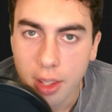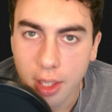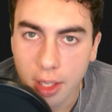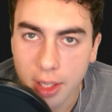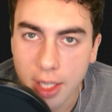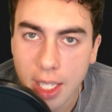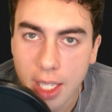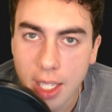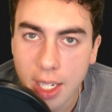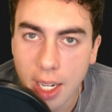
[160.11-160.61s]

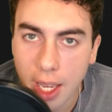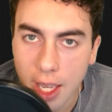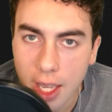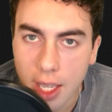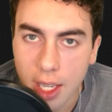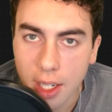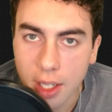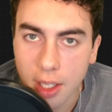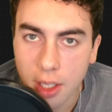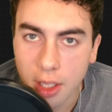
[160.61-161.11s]
The lead
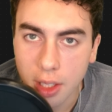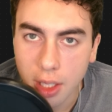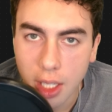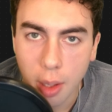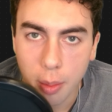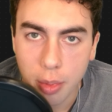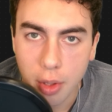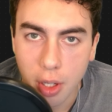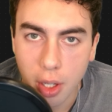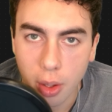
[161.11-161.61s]
in
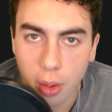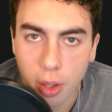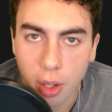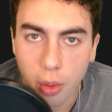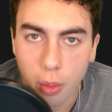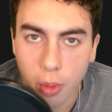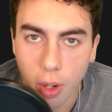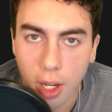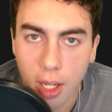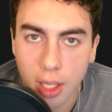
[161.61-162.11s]
cleanup
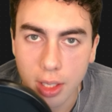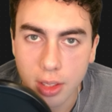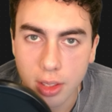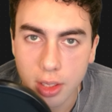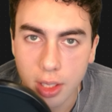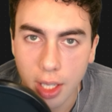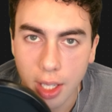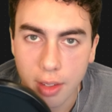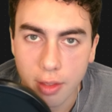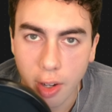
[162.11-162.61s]
node
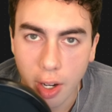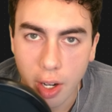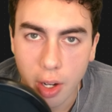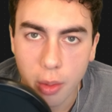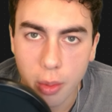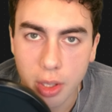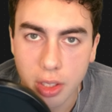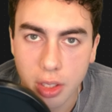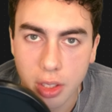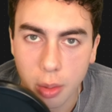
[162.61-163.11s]
runs and
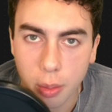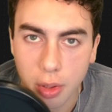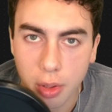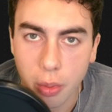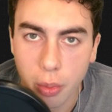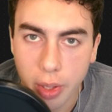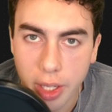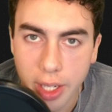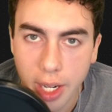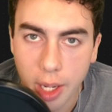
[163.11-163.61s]
very
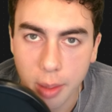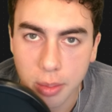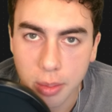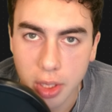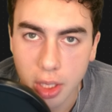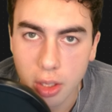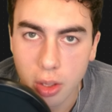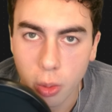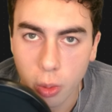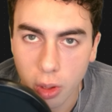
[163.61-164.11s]
reasonably
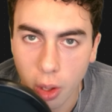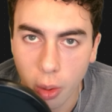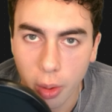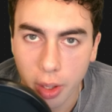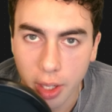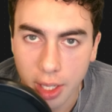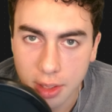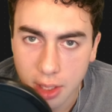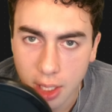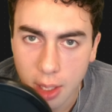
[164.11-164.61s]
renames it to a
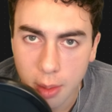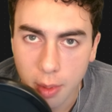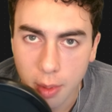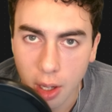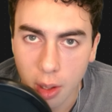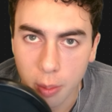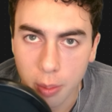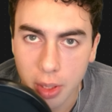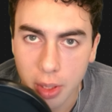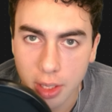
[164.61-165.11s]
lowercase
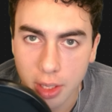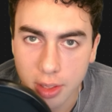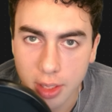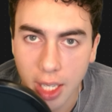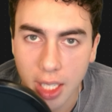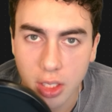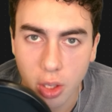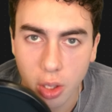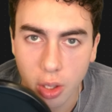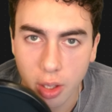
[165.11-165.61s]
email because
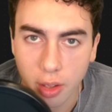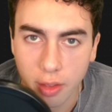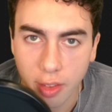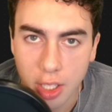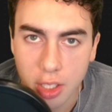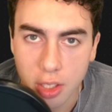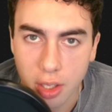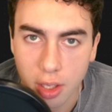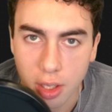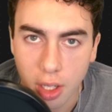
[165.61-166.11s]
that's our
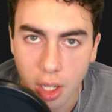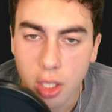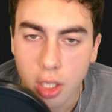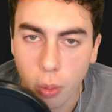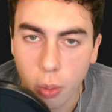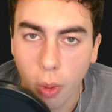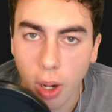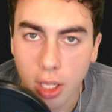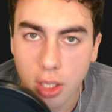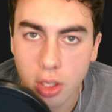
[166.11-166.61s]
convention.
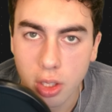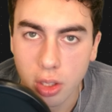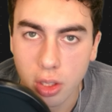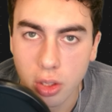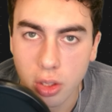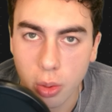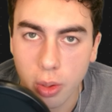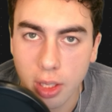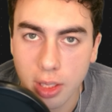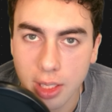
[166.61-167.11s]
You watched
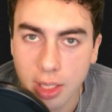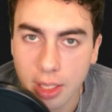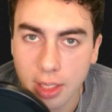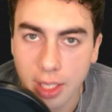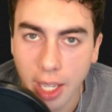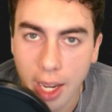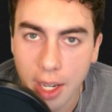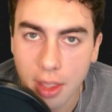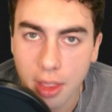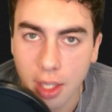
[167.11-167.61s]
us do this
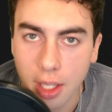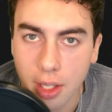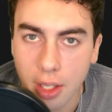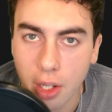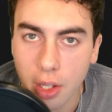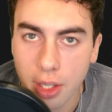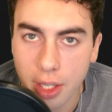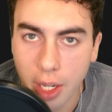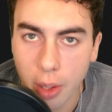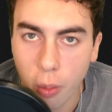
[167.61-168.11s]
exact
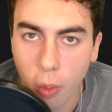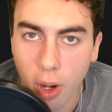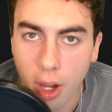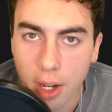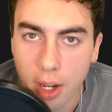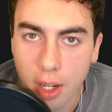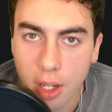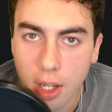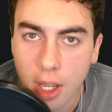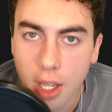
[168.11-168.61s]
thing on day
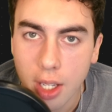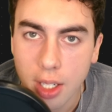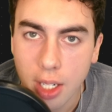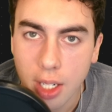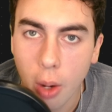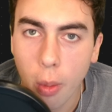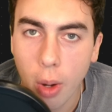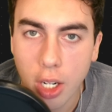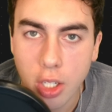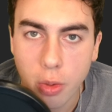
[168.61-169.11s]
1.
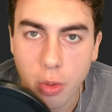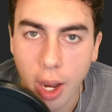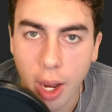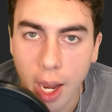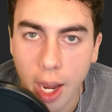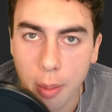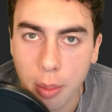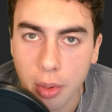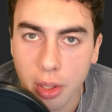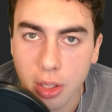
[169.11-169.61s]
Now watch what
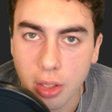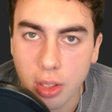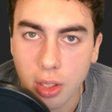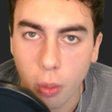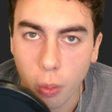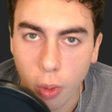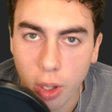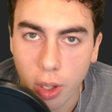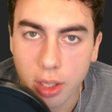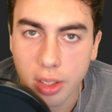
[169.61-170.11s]
happens
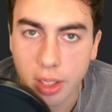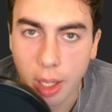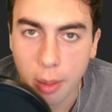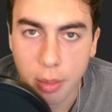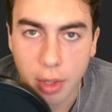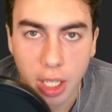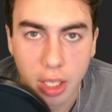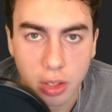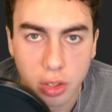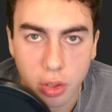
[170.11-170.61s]
one
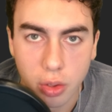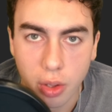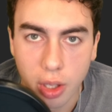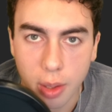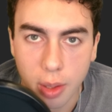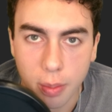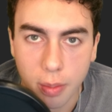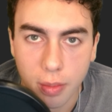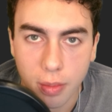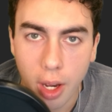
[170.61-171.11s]
step
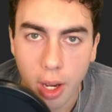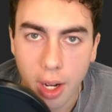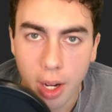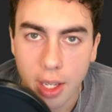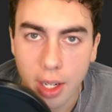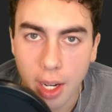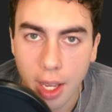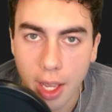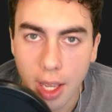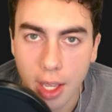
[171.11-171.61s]
downstream. Run
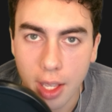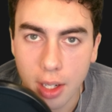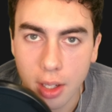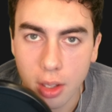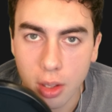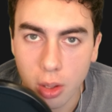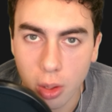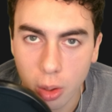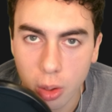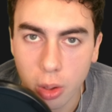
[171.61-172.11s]
it
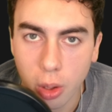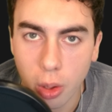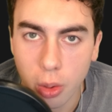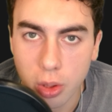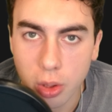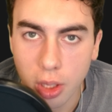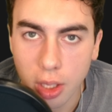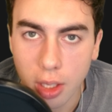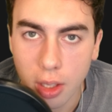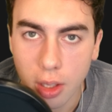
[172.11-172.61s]
and look
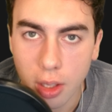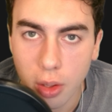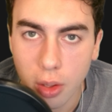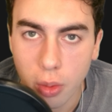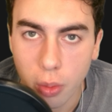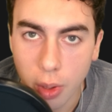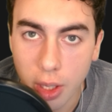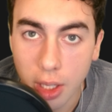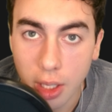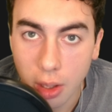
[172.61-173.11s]
closely.
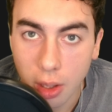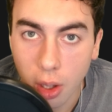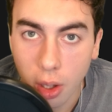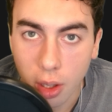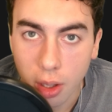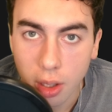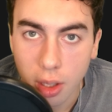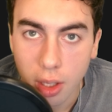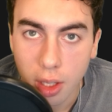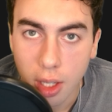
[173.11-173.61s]
Really
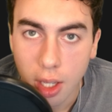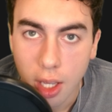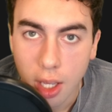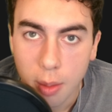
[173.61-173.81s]
look.